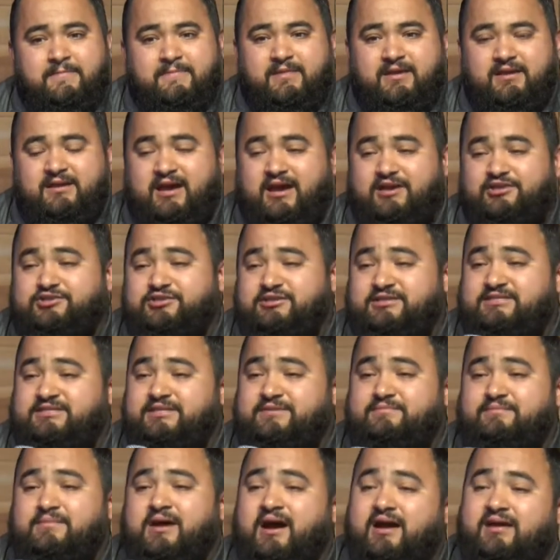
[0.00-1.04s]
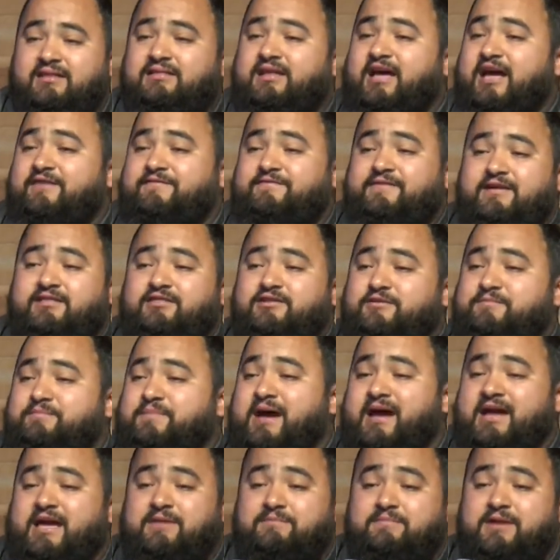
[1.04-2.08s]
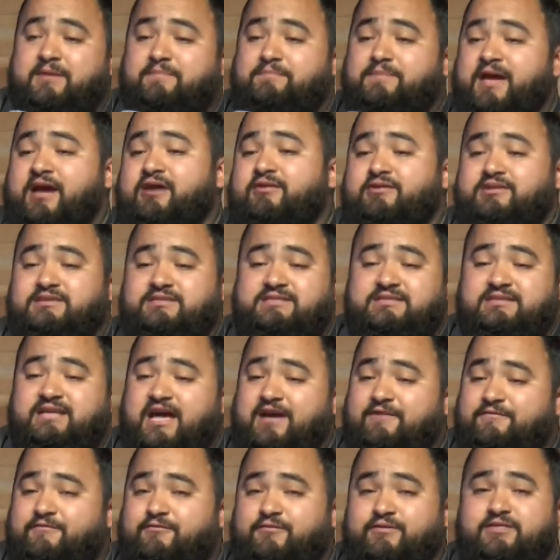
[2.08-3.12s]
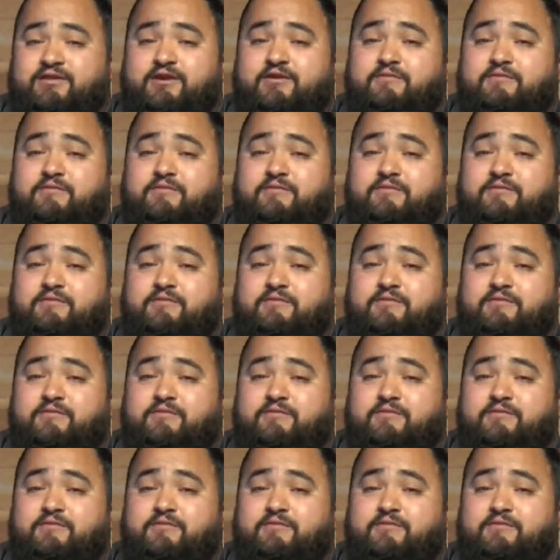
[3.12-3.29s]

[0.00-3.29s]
Not just in my life. I look back at my parents' life when